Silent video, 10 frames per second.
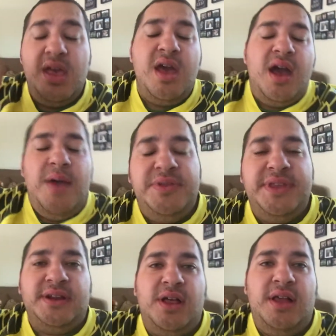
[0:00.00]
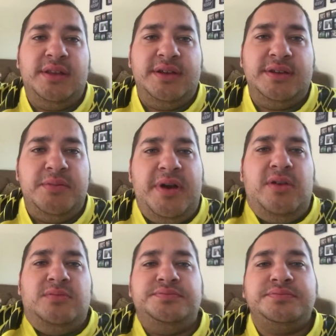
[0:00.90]
I've been thinking a lot lately
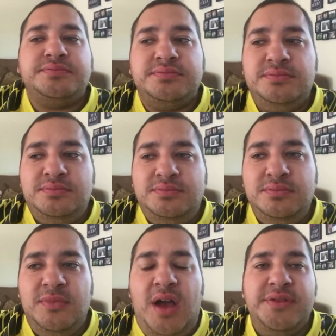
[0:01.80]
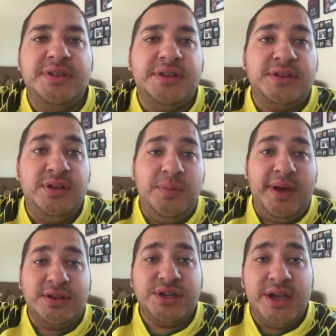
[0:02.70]
about obviously the Khalil
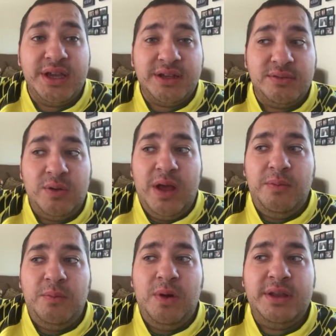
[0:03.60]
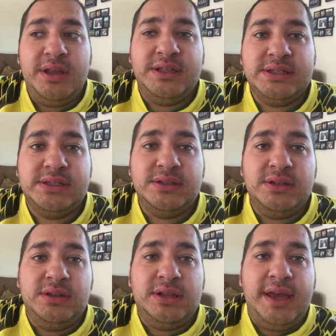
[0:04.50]
Mack trade and what it's
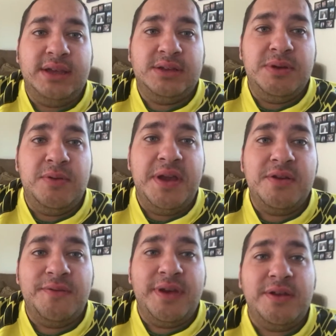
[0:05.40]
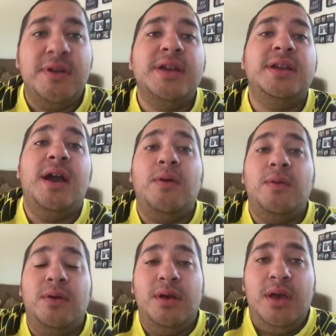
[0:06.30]
like to be a Raider fan right now.
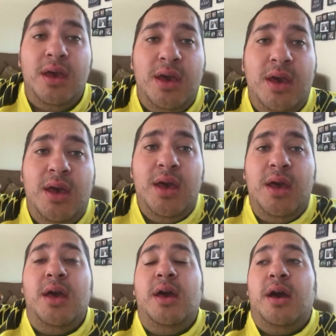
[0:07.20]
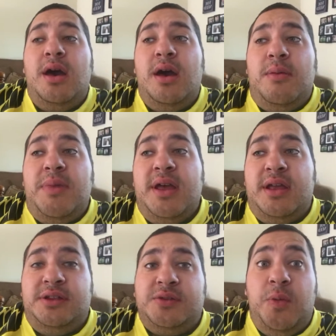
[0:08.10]
And
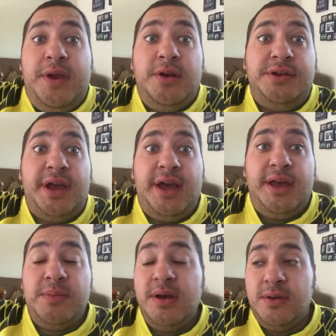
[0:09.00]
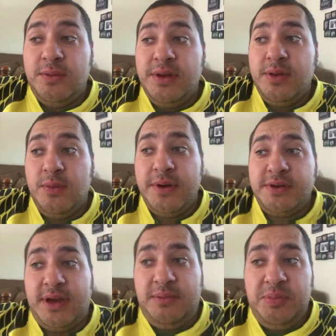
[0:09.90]
it's a weird time, a really weird
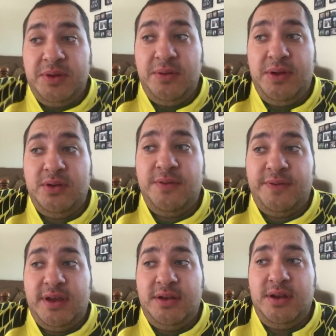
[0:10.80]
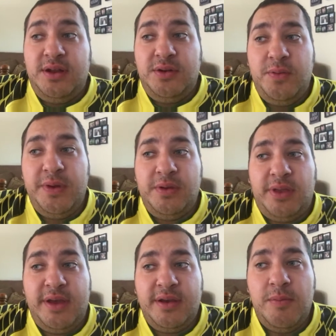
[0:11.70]
time to be a Raider fan, not knowing,
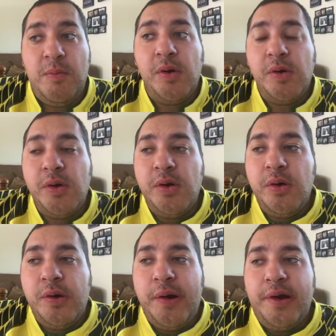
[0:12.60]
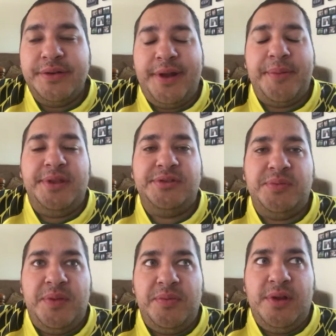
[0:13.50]
like, I was talking about this with
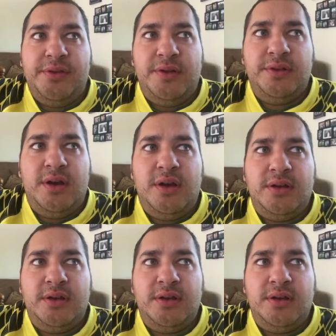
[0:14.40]
my brother-in-law,